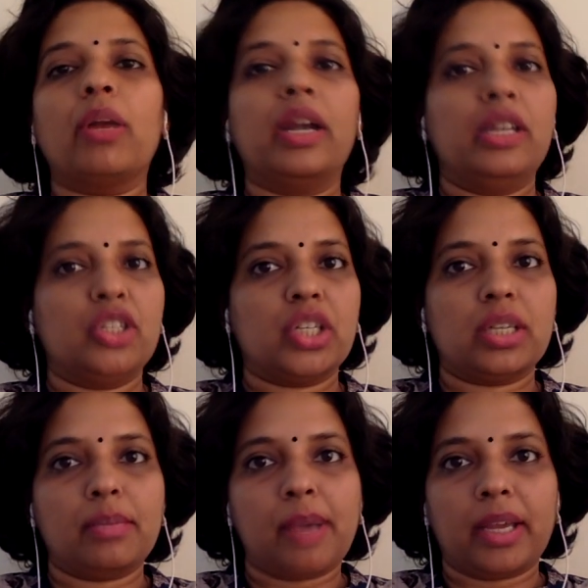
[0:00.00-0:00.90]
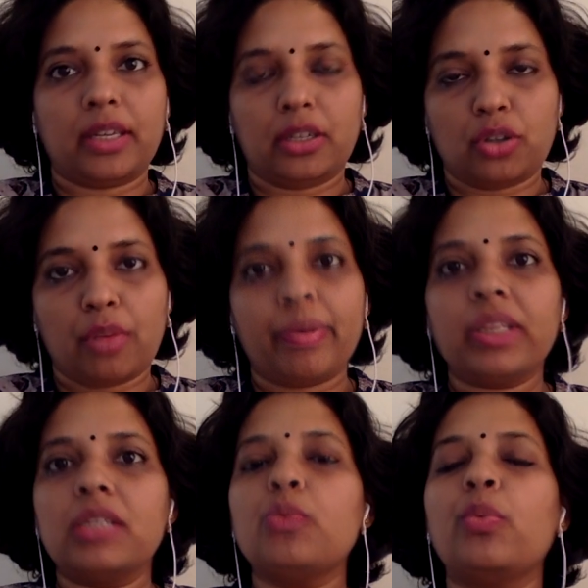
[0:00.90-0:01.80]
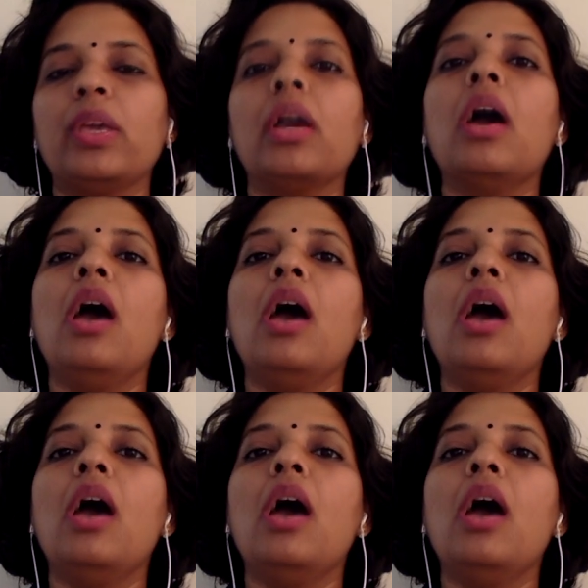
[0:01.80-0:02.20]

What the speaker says: a digital marketing topic. This week,